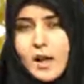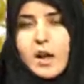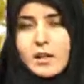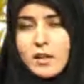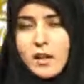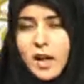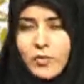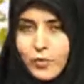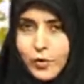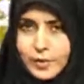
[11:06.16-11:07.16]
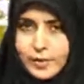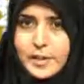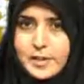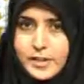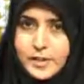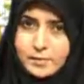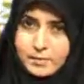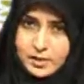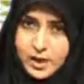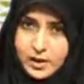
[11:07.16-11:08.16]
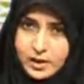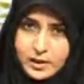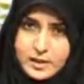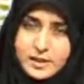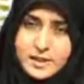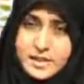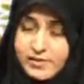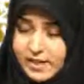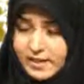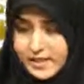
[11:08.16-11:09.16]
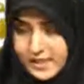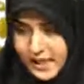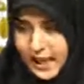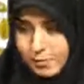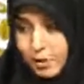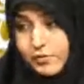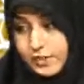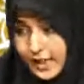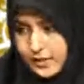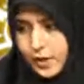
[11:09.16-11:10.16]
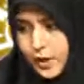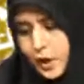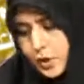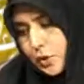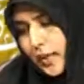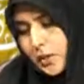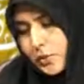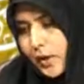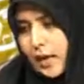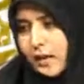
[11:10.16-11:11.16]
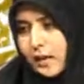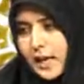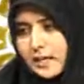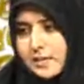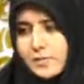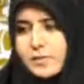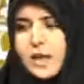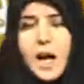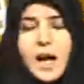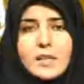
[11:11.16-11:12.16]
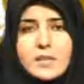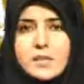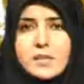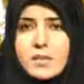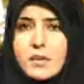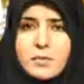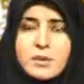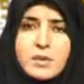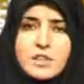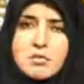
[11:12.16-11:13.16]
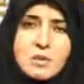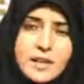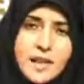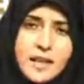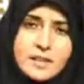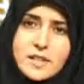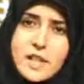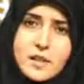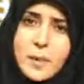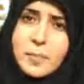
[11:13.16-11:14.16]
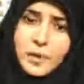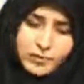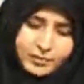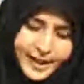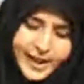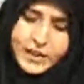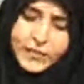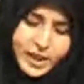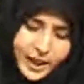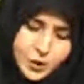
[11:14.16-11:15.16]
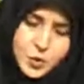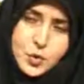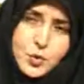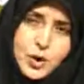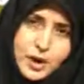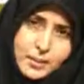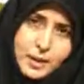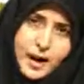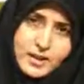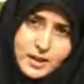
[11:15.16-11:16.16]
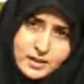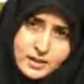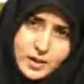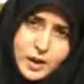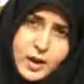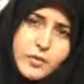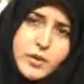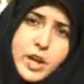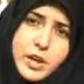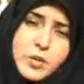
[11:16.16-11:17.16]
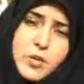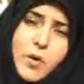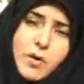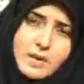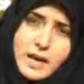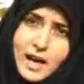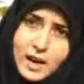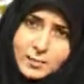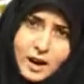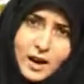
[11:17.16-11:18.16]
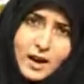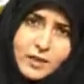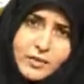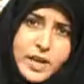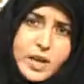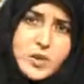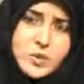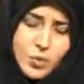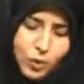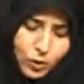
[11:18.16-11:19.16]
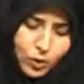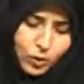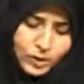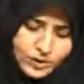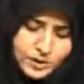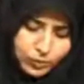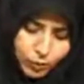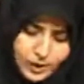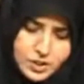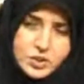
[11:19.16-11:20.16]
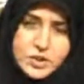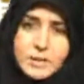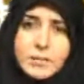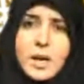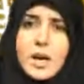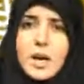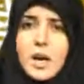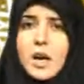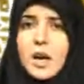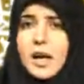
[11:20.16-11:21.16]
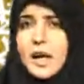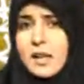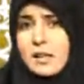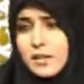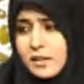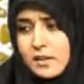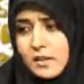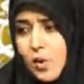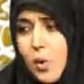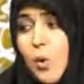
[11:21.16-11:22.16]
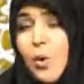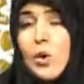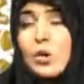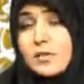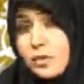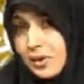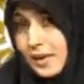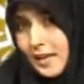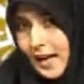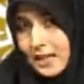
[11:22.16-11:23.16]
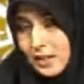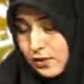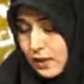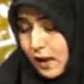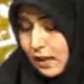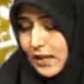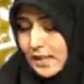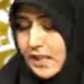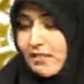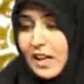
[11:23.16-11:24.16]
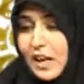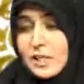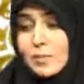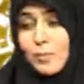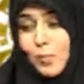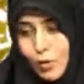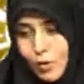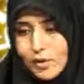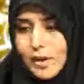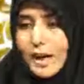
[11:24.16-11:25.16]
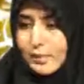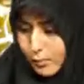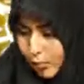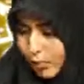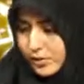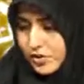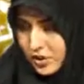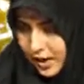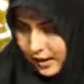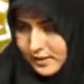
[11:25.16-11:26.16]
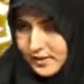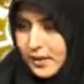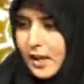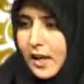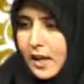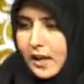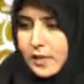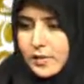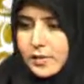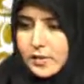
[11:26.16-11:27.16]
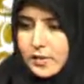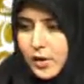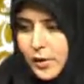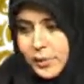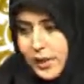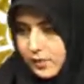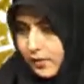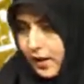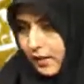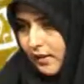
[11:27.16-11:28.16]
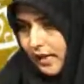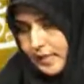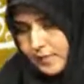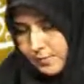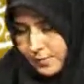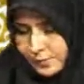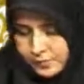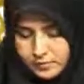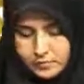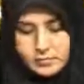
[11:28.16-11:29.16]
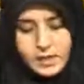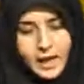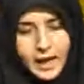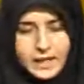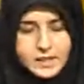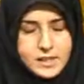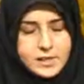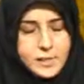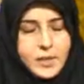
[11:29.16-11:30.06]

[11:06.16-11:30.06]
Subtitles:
Allah, for receiving this time of death. So that's why Allah is hide this between three nights, that then we can do ibadat, we can do all the a'mal, we can do all this worship in all three nights. Allah is giving us more and more chance. So that's why Allah has hide it.